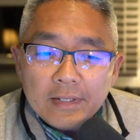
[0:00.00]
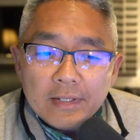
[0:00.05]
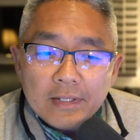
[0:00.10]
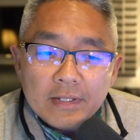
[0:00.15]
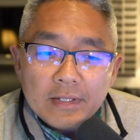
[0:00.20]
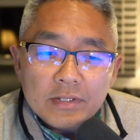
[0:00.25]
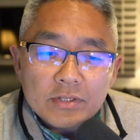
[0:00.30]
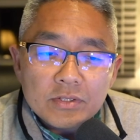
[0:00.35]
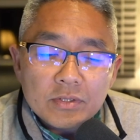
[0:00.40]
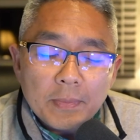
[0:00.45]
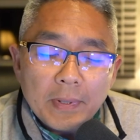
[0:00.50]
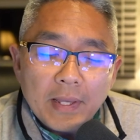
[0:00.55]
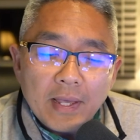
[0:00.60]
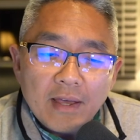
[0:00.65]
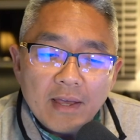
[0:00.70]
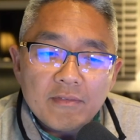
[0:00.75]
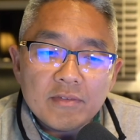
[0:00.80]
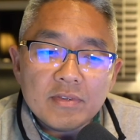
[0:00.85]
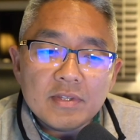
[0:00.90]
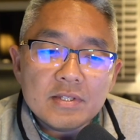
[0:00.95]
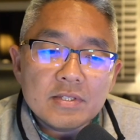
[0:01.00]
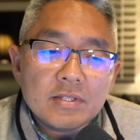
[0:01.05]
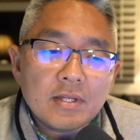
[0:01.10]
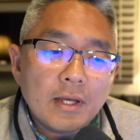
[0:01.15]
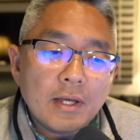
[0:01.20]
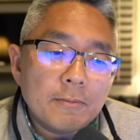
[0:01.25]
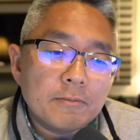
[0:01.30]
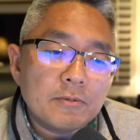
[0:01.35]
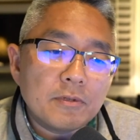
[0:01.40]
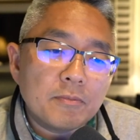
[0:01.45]
is to be having these
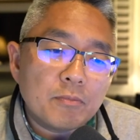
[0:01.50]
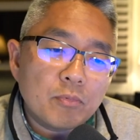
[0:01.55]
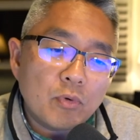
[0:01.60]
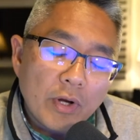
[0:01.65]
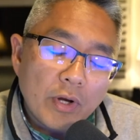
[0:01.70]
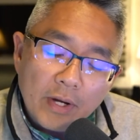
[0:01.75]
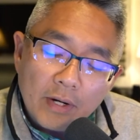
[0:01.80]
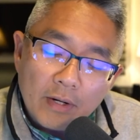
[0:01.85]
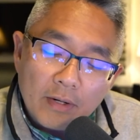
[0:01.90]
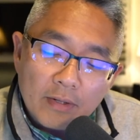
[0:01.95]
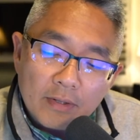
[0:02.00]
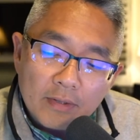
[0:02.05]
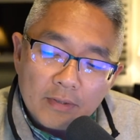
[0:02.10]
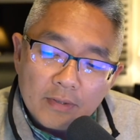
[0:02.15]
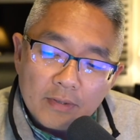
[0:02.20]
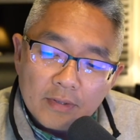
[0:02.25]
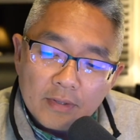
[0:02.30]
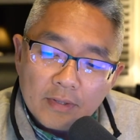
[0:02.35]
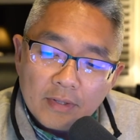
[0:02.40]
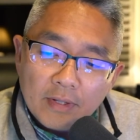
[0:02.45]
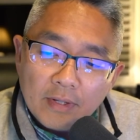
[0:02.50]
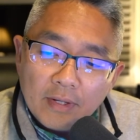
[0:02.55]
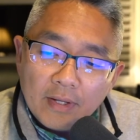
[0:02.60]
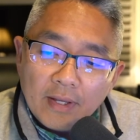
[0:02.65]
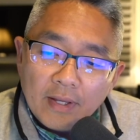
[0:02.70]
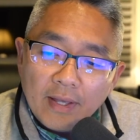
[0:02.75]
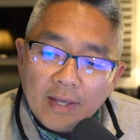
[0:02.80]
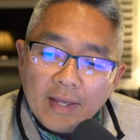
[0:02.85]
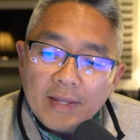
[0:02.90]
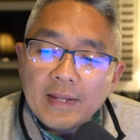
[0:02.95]
times of prayer.
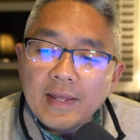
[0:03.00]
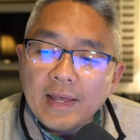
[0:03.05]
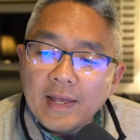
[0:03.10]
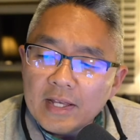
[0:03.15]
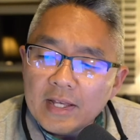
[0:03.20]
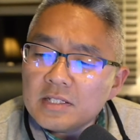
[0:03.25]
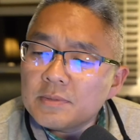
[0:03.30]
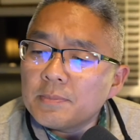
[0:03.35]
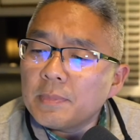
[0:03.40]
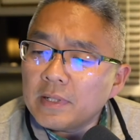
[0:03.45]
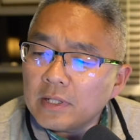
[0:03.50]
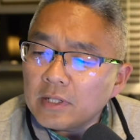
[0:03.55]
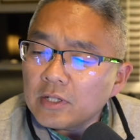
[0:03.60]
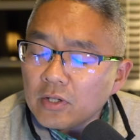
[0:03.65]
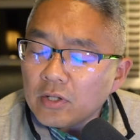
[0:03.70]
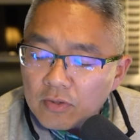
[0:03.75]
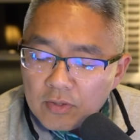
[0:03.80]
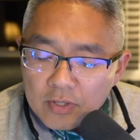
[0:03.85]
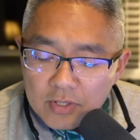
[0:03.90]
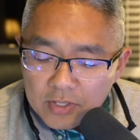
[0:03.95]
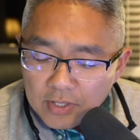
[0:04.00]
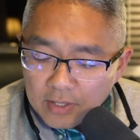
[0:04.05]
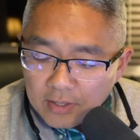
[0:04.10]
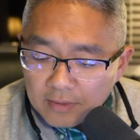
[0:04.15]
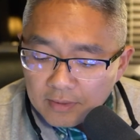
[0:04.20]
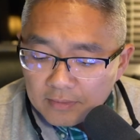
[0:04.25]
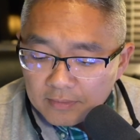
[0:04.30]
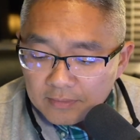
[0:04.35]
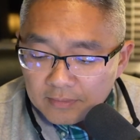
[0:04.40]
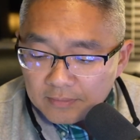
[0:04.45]
And it has been
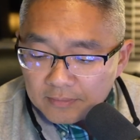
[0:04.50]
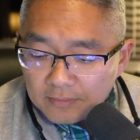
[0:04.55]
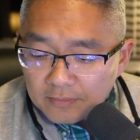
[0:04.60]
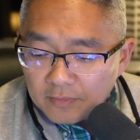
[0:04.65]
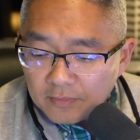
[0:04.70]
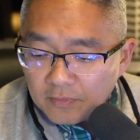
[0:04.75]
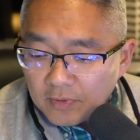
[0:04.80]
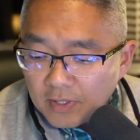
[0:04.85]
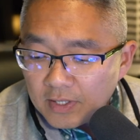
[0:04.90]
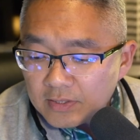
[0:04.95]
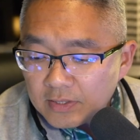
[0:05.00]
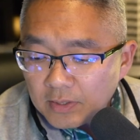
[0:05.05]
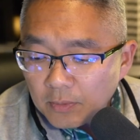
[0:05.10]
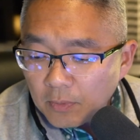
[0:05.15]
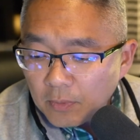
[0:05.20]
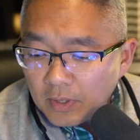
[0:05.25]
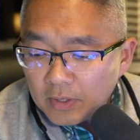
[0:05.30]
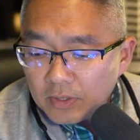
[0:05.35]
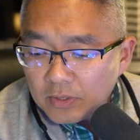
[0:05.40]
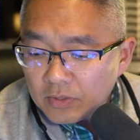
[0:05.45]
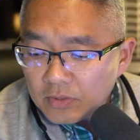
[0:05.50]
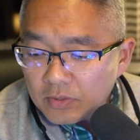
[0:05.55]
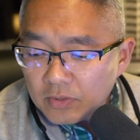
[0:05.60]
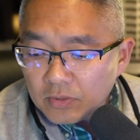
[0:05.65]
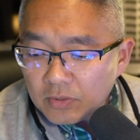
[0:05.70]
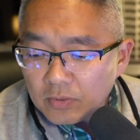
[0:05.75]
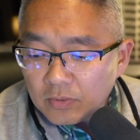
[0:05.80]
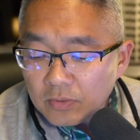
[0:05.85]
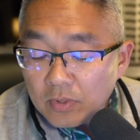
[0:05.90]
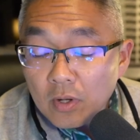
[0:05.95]
encouraging. Friends, I want you to
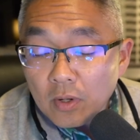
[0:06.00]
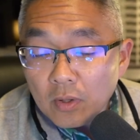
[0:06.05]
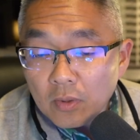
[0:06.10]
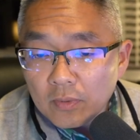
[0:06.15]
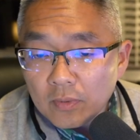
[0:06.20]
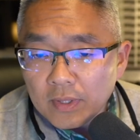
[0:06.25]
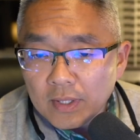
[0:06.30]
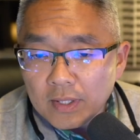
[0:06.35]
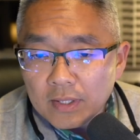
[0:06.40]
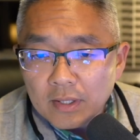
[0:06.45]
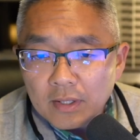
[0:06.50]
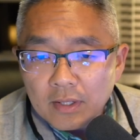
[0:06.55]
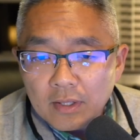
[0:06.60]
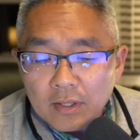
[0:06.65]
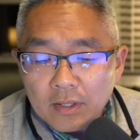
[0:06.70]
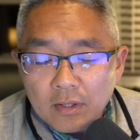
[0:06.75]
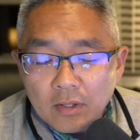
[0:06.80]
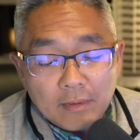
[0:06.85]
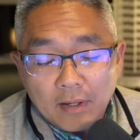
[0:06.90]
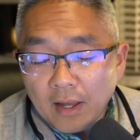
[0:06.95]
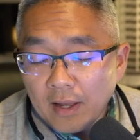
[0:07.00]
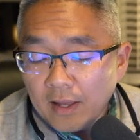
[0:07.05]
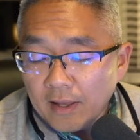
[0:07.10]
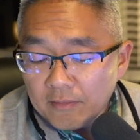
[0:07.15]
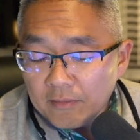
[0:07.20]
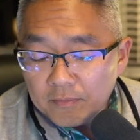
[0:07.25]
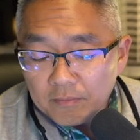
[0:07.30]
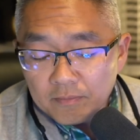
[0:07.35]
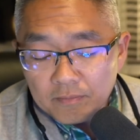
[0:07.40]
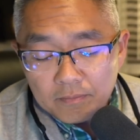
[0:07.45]
know that I
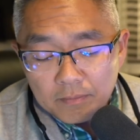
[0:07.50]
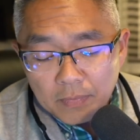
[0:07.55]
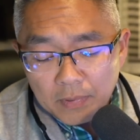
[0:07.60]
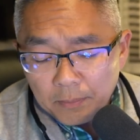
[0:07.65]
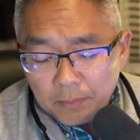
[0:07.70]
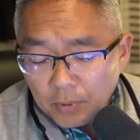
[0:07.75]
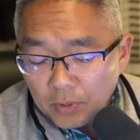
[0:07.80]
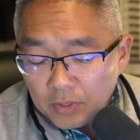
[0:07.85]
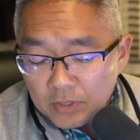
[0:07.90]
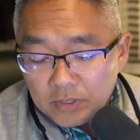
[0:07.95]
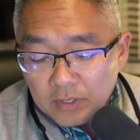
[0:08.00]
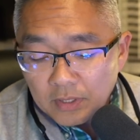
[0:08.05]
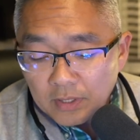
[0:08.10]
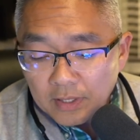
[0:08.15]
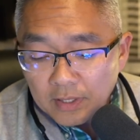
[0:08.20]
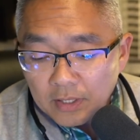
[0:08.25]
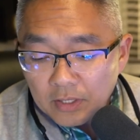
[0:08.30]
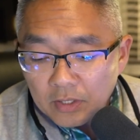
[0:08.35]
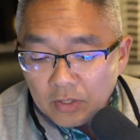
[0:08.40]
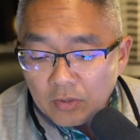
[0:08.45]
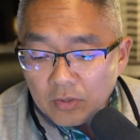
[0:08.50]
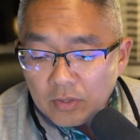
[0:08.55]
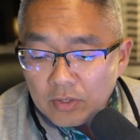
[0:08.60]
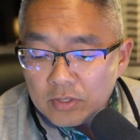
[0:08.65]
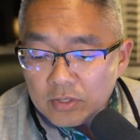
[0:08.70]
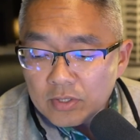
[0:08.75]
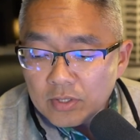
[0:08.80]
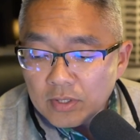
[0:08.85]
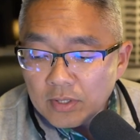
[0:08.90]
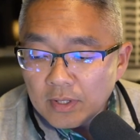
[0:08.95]
have been personally
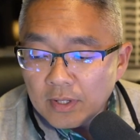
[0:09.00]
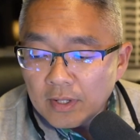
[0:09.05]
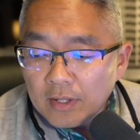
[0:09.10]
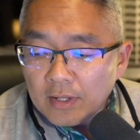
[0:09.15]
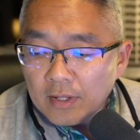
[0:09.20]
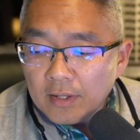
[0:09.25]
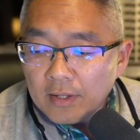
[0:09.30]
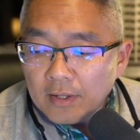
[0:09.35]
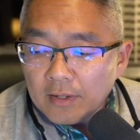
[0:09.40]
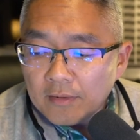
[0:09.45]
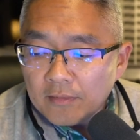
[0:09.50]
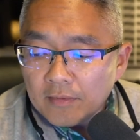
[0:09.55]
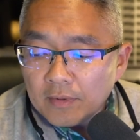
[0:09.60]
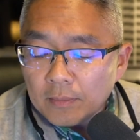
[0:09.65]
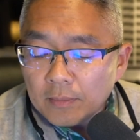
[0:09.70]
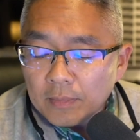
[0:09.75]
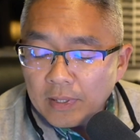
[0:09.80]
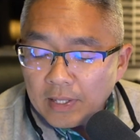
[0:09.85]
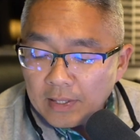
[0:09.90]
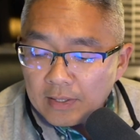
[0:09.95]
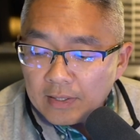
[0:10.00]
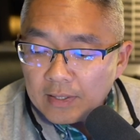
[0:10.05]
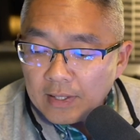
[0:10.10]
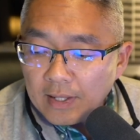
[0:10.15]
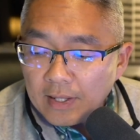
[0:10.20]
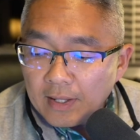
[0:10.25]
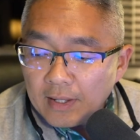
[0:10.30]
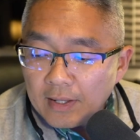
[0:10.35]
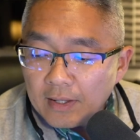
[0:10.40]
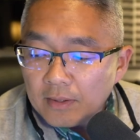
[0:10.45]
encouraged from day to
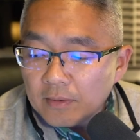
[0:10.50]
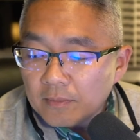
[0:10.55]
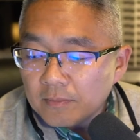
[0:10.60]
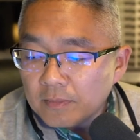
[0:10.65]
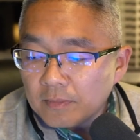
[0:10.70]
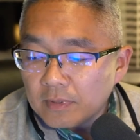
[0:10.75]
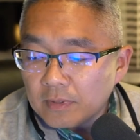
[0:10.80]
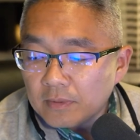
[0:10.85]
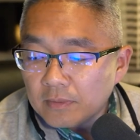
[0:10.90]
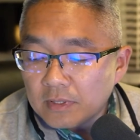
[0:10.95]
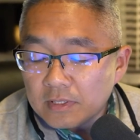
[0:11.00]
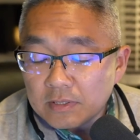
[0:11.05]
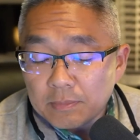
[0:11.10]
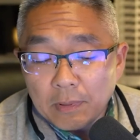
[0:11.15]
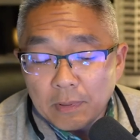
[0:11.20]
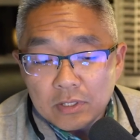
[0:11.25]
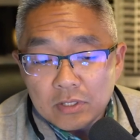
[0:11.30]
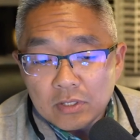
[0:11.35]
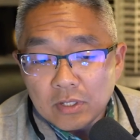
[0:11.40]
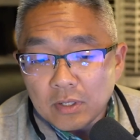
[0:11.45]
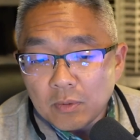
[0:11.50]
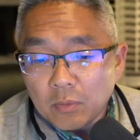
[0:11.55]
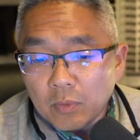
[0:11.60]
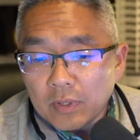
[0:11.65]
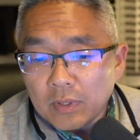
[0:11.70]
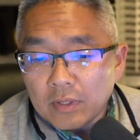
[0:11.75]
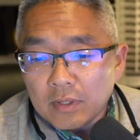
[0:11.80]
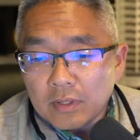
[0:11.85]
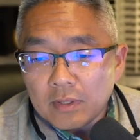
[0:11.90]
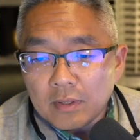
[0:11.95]
day, especially
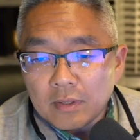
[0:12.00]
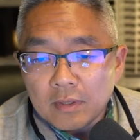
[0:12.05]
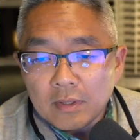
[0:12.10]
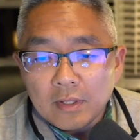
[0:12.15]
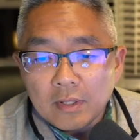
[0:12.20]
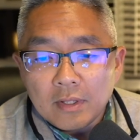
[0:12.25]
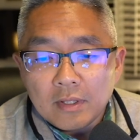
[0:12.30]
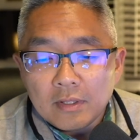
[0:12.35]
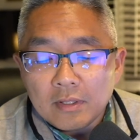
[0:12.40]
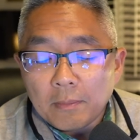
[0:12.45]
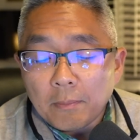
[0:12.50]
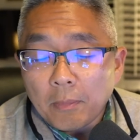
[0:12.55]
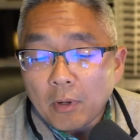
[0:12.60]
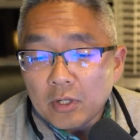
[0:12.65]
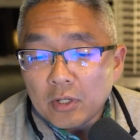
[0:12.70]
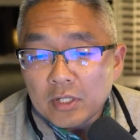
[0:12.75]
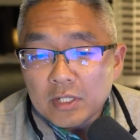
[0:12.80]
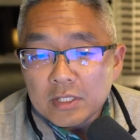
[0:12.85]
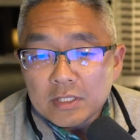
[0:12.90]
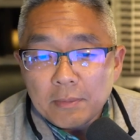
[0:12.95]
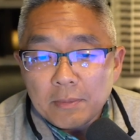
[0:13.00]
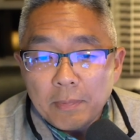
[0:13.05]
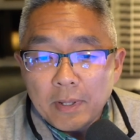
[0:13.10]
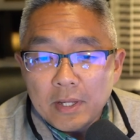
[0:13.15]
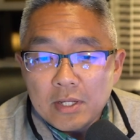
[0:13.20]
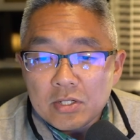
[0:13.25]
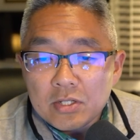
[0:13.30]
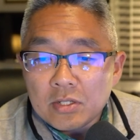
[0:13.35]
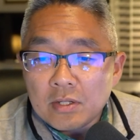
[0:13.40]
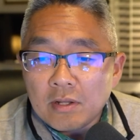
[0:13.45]
with the
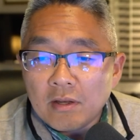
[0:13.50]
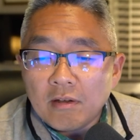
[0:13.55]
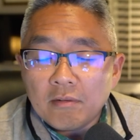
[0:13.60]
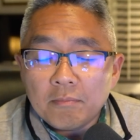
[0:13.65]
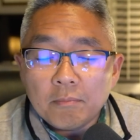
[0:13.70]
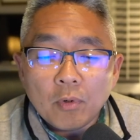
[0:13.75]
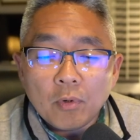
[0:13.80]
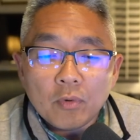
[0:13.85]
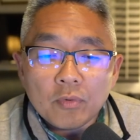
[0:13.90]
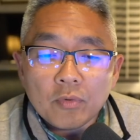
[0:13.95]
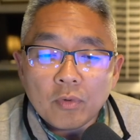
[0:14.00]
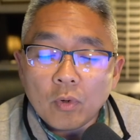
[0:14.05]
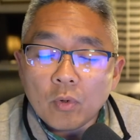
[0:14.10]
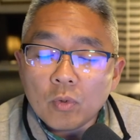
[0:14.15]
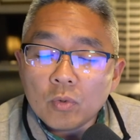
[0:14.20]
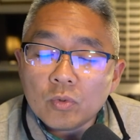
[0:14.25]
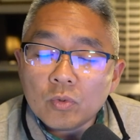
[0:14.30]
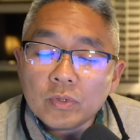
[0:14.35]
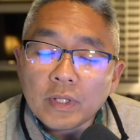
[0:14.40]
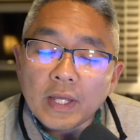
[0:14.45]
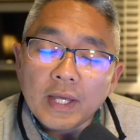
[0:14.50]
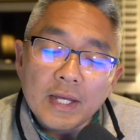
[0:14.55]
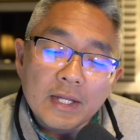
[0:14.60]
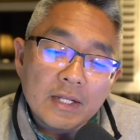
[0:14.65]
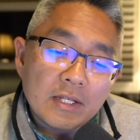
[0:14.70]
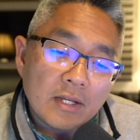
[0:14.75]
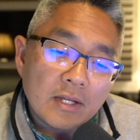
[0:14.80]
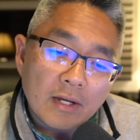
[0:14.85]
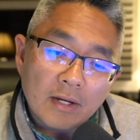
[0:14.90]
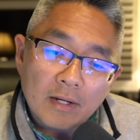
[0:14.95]
participation of both old and
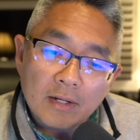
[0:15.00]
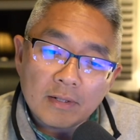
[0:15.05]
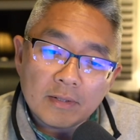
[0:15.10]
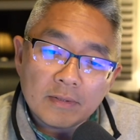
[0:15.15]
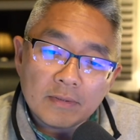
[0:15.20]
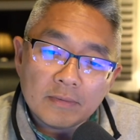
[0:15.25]
young